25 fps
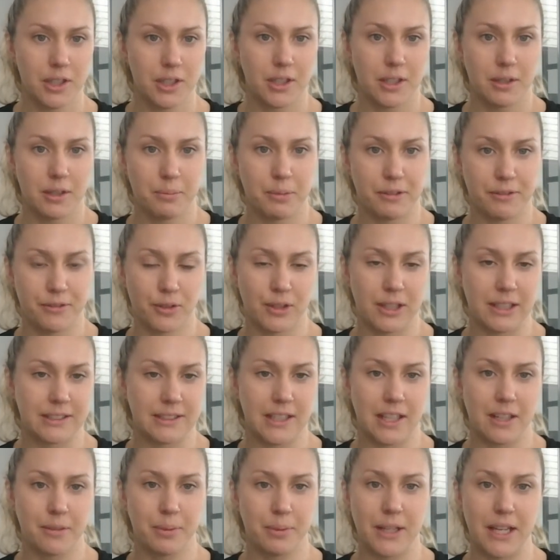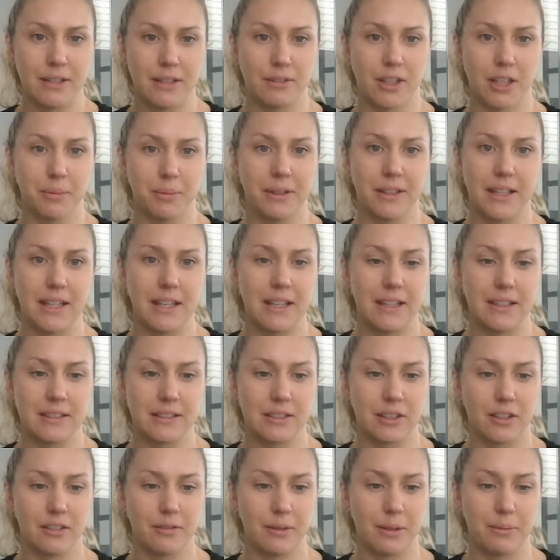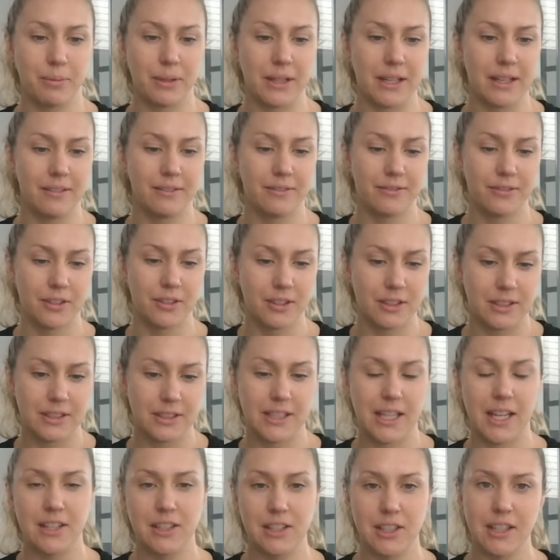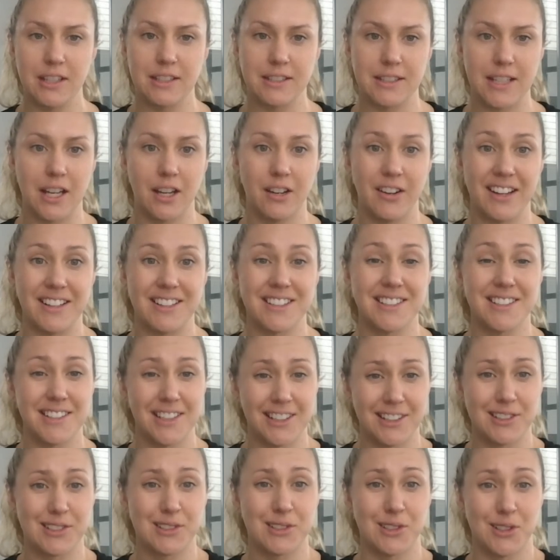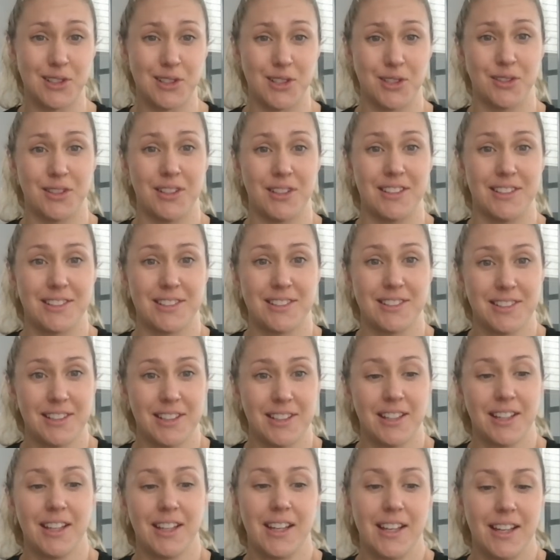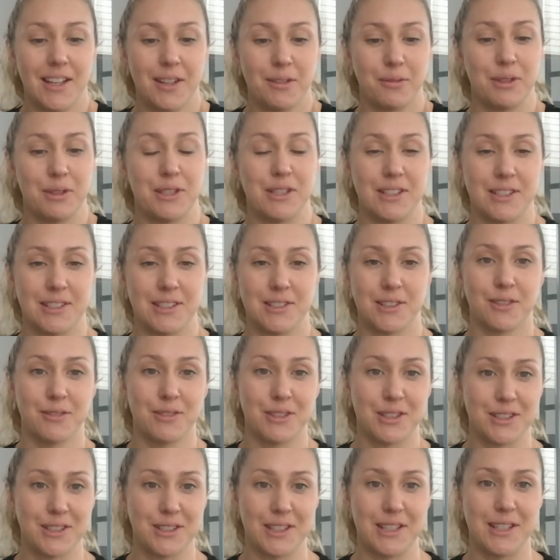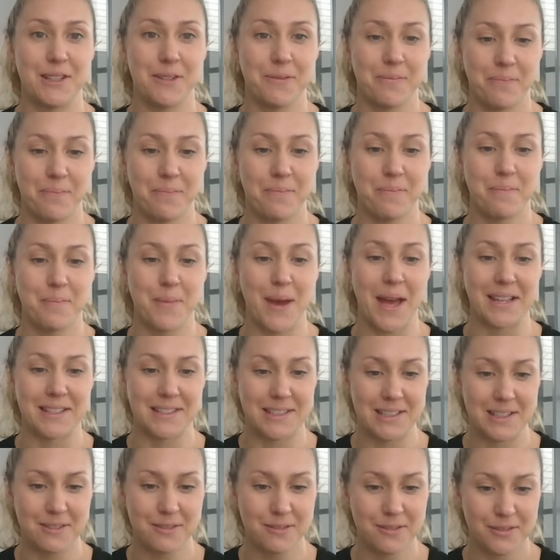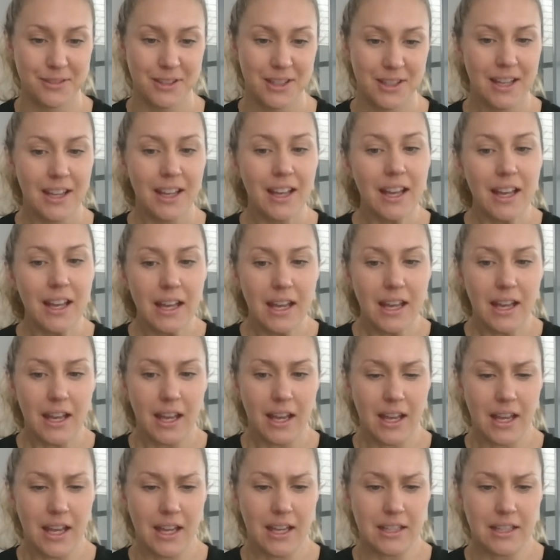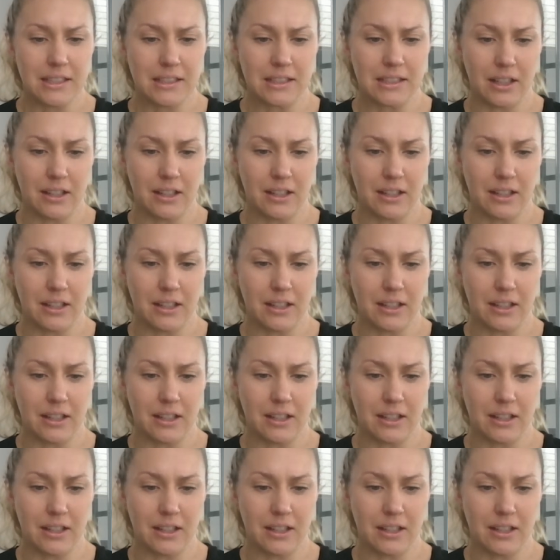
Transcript: before I started playing rugby league. So I've been playing for 10 years now and had six surgeries, which is obviously massive. And